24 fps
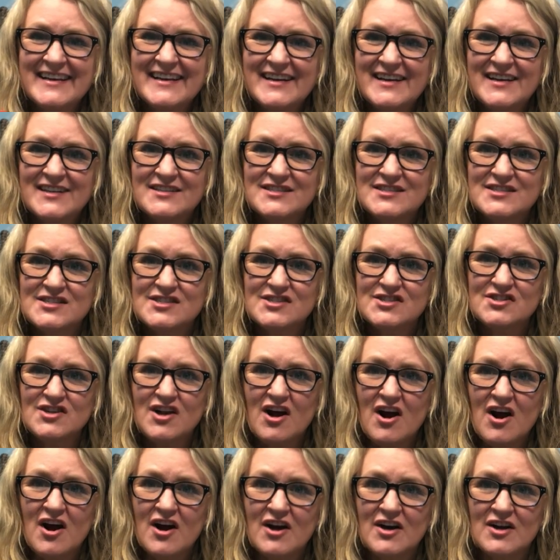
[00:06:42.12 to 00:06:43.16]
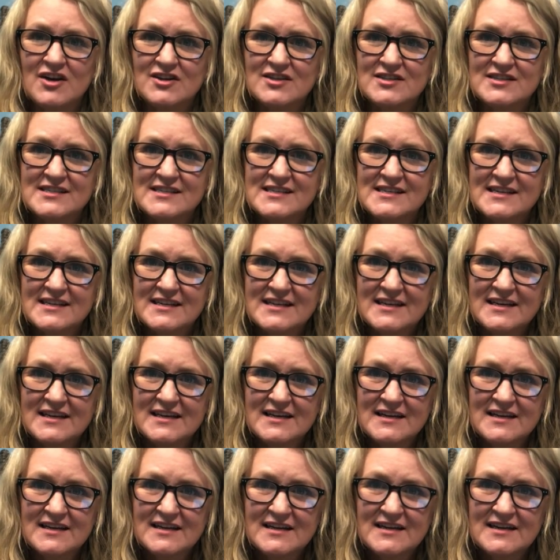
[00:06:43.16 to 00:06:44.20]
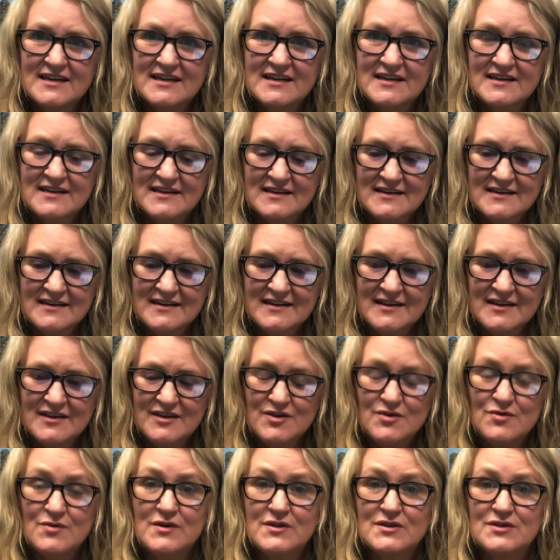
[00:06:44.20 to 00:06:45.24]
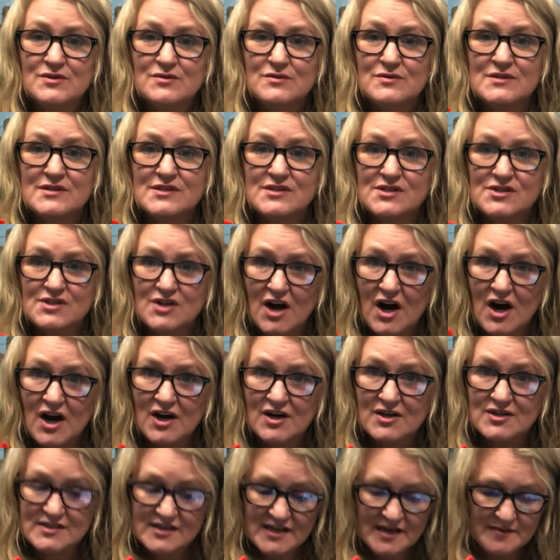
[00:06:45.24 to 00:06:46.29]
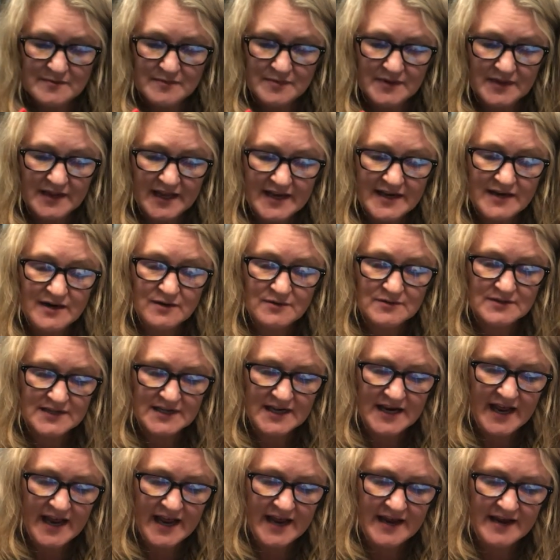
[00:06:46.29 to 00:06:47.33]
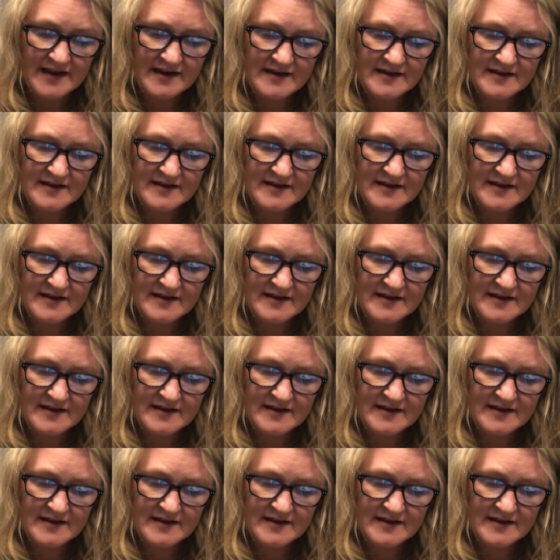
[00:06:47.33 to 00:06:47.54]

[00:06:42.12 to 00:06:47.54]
Stars. You can do stars in Play-Doh today.